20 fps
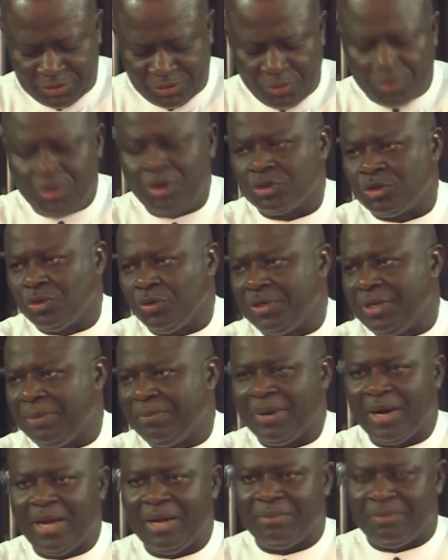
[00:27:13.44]
so God told
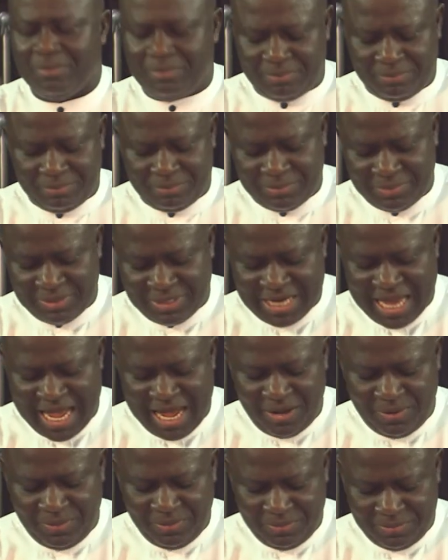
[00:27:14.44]
Abraham,
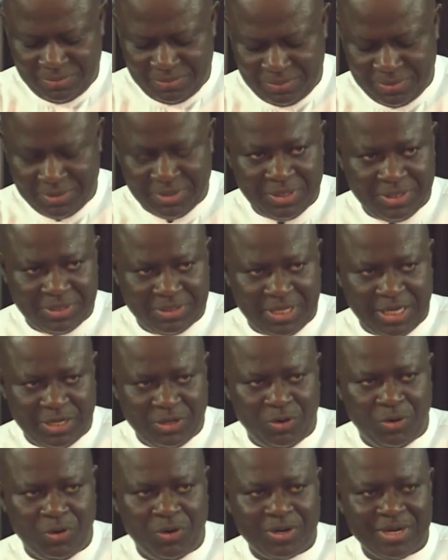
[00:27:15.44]
now that
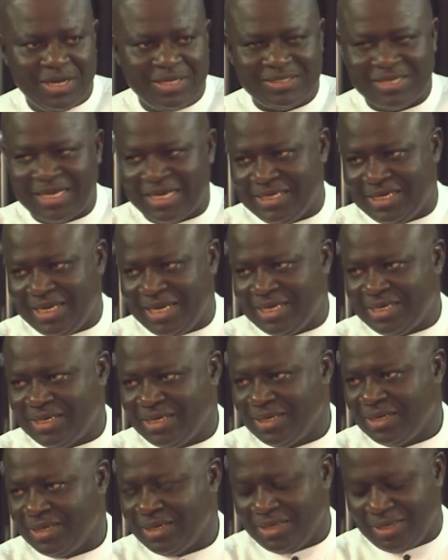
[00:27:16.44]
your organs are dead
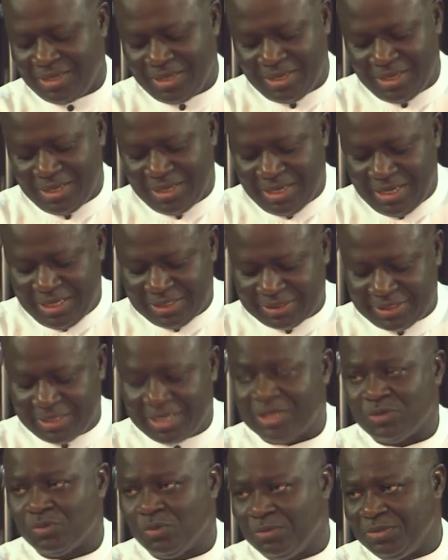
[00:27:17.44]
and
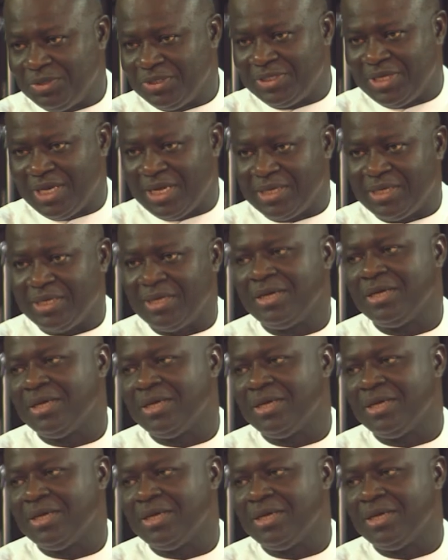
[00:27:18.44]
Sarah's womb is dead,